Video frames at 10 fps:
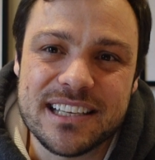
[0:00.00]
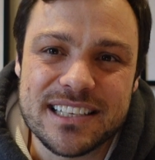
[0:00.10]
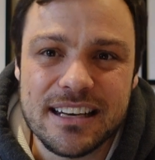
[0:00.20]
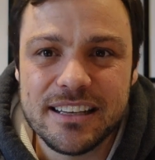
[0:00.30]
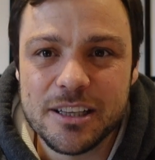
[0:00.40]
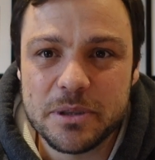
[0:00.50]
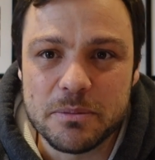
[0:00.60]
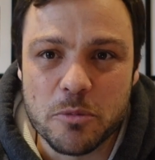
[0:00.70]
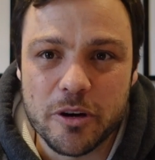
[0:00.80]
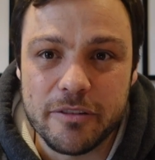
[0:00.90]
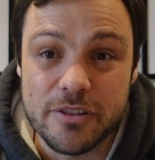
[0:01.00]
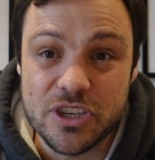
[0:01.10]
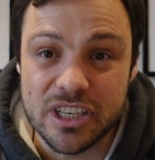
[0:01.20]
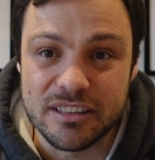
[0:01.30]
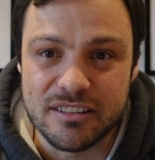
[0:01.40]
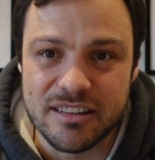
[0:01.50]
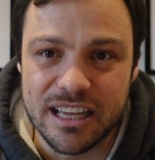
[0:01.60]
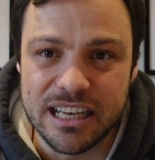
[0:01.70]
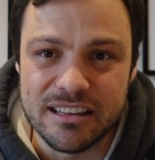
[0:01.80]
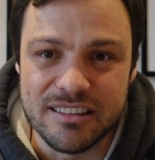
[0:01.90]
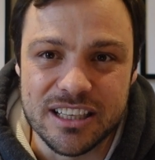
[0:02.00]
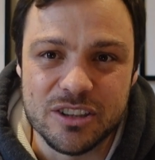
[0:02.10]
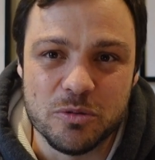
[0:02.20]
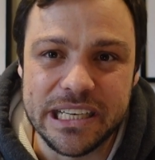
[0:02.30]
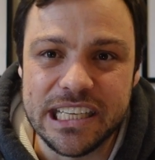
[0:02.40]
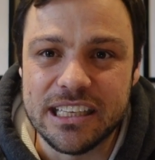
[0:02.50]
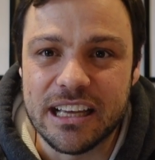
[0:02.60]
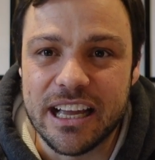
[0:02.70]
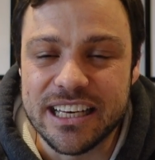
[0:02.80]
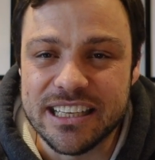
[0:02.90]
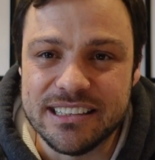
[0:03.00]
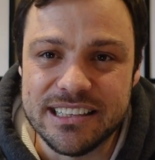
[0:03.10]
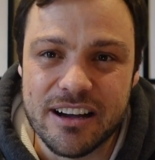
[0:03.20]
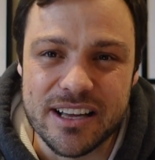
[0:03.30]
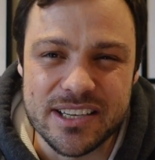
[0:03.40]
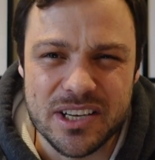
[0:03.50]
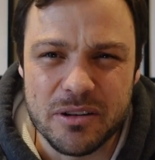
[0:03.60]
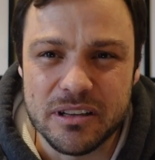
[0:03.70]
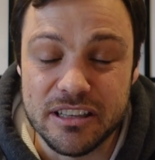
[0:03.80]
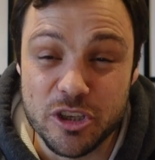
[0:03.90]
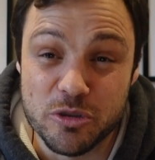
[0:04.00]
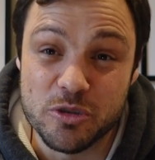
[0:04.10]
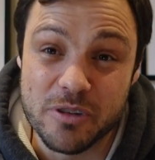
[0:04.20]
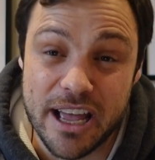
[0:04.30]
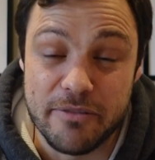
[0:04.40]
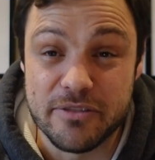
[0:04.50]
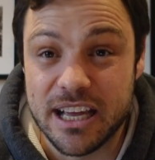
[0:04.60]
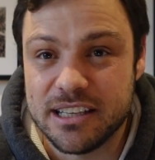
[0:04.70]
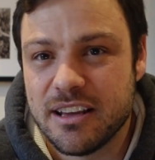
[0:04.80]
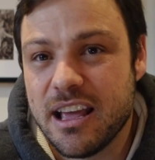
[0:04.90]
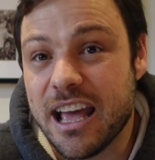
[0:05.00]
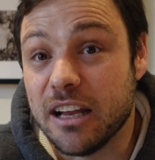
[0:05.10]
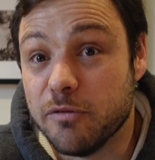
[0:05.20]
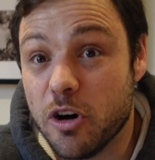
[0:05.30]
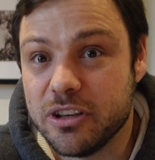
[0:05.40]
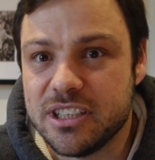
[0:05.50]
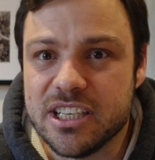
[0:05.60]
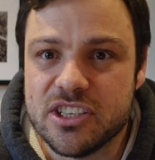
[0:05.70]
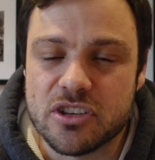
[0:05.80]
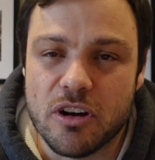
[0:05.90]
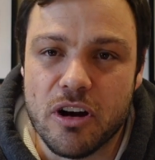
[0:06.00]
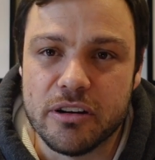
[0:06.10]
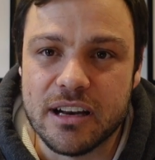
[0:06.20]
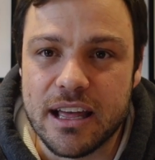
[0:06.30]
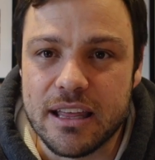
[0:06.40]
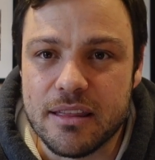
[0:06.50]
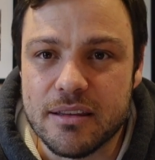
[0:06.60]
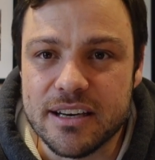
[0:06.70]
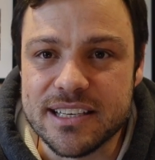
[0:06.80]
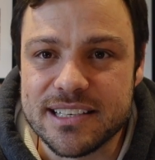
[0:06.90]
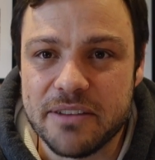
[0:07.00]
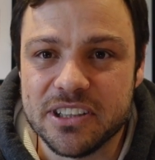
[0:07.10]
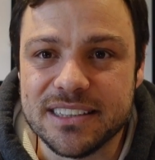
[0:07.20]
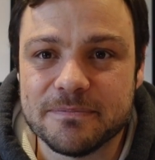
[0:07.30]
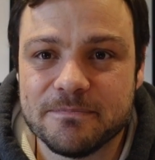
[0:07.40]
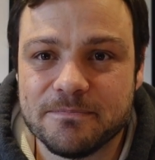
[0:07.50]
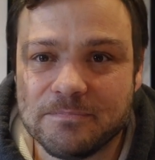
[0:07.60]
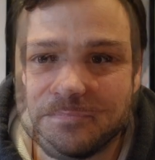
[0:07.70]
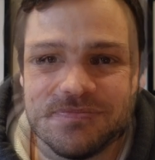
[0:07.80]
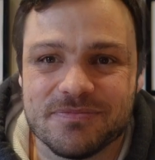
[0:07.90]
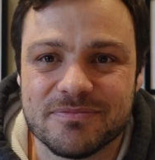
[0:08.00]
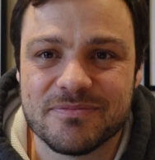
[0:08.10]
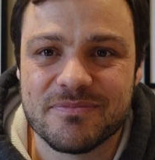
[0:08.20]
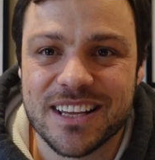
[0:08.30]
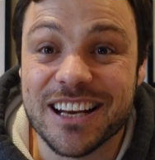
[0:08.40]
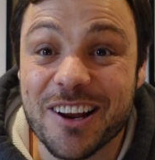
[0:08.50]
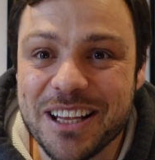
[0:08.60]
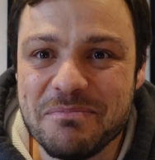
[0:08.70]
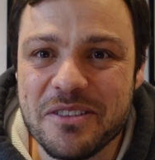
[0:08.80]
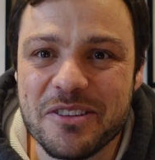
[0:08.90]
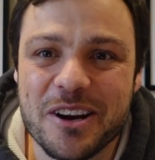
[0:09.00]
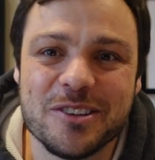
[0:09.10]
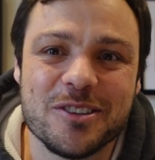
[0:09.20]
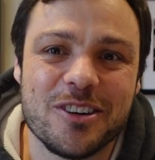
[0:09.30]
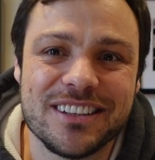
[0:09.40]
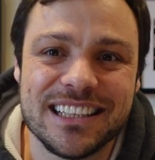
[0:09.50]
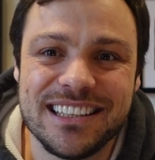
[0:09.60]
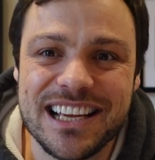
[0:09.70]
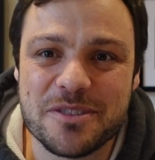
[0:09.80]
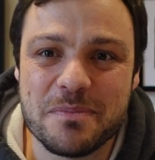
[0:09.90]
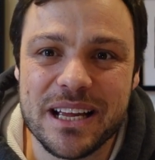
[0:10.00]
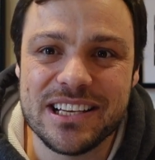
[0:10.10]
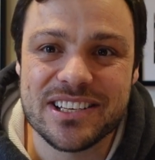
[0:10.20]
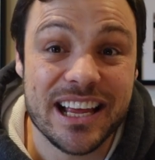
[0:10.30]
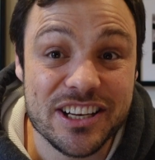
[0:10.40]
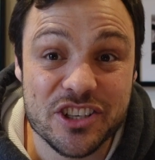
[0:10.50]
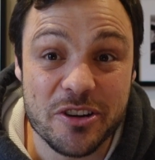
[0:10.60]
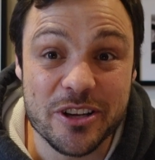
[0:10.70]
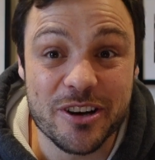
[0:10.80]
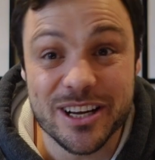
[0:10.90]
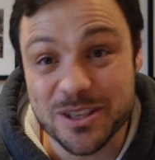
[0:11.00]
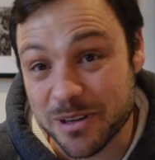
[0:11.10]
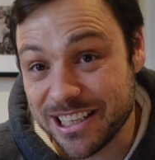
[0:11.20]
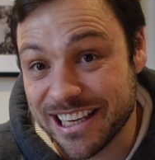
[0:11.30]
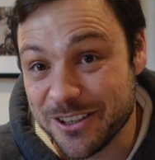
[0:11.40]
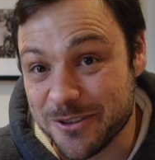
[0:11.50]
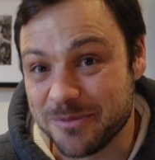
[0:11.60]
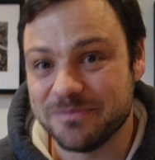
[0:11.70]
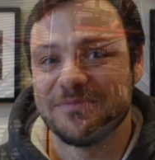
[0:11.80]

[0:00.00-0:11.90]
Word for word: is a little bit more efficient than the 2080 Ti. So you do have that advantage on a 3070. Now let me throw it on the test bench and show you guys what it can do.